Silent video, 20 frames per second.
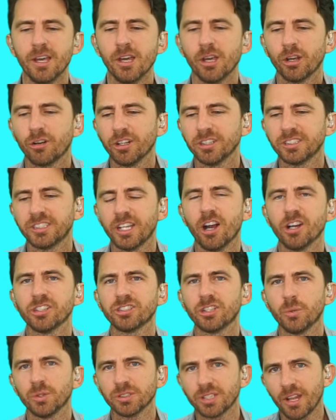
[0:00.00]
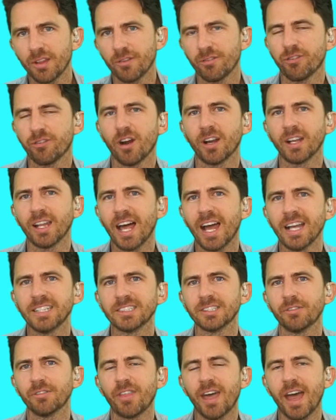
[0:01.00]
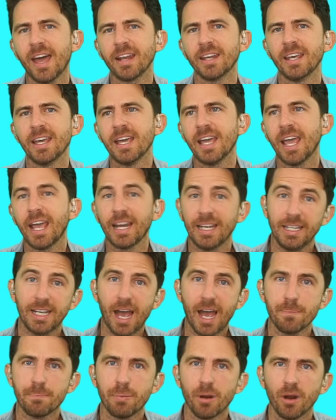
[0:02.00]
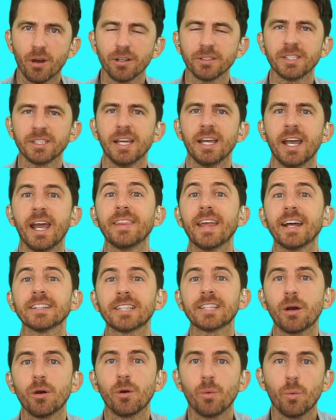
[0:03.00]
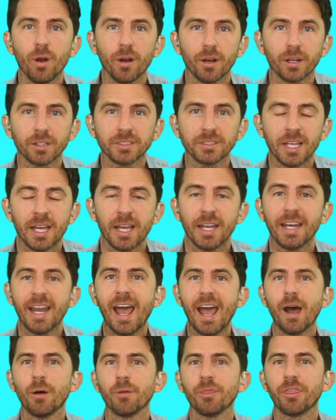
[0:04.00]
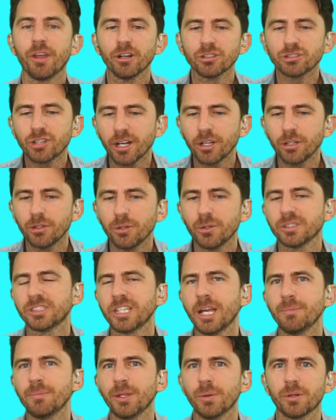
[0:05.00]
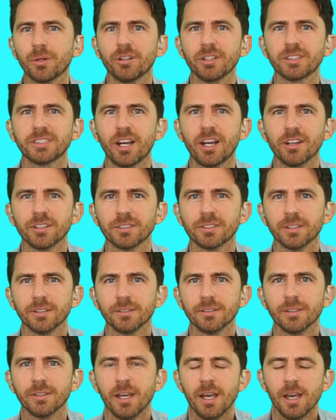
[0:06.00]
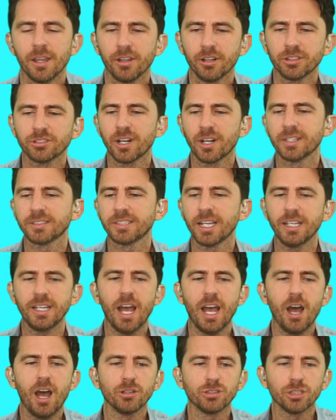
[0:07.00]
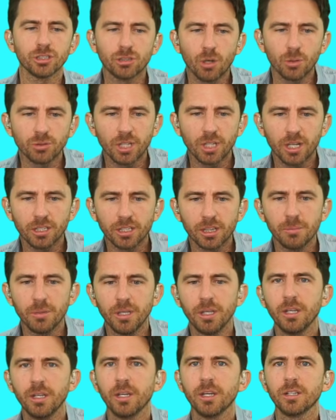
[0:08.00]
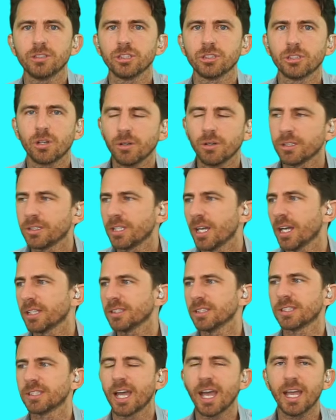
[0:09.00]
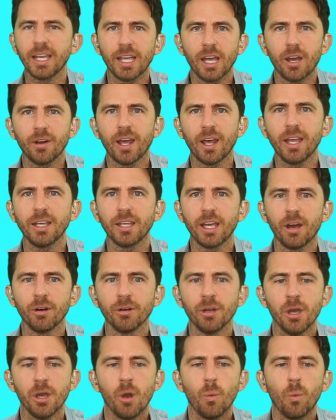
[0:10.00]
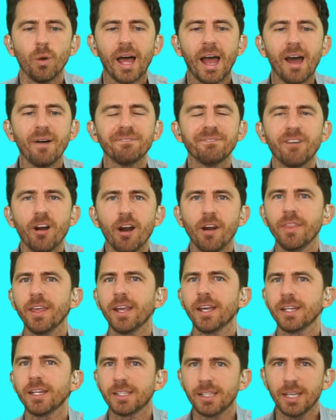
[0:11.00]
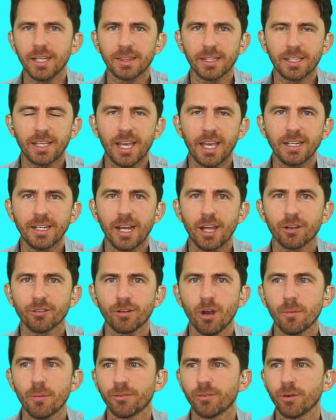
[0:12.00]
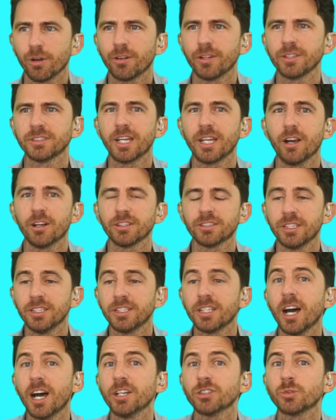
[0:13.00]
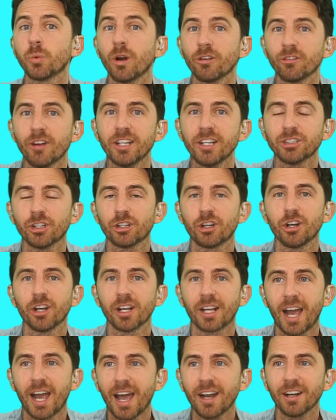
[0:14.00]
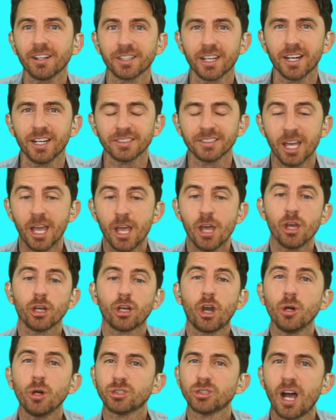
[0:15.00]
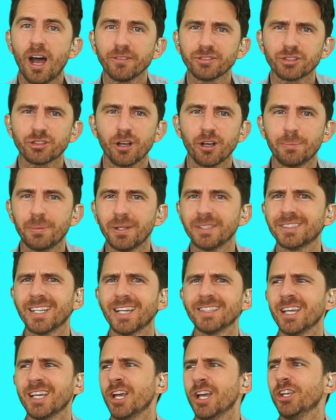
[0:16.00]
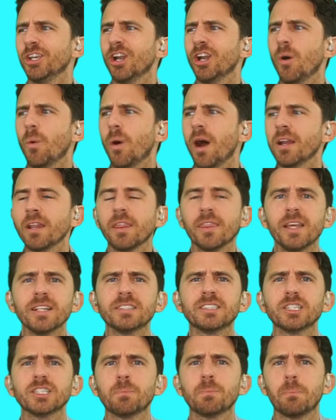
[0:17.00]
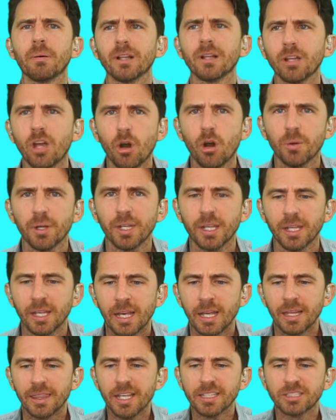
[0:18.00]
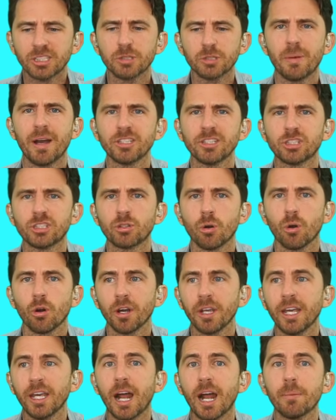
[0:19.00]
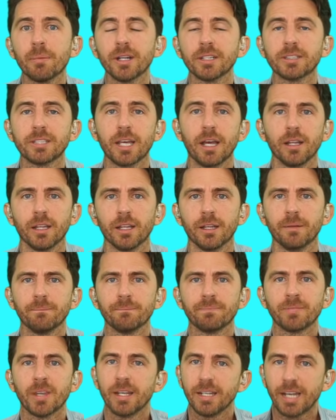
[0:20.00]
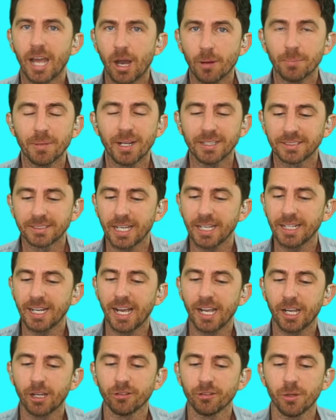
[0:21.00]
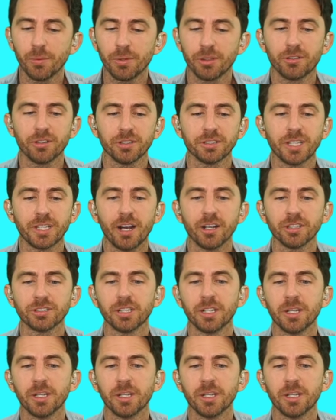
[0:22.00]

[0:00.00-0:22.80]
Chris Harrison was on the front lines of that, and he got burned, and that's how it works. Now they're trying to do the same thing with Chris Harrison. They're trying to say, yeah, just don't talk to the media, just go to Texas, hang out, hang out. Well, how far are they going to kick the can down the road before Chris Harrison does what Rachel Kirkconnell does, goes off script and says, you know what, this is baloney. This is my story, and I'm going to tell it. Now, I'm not saying I agree with Chris Harrison,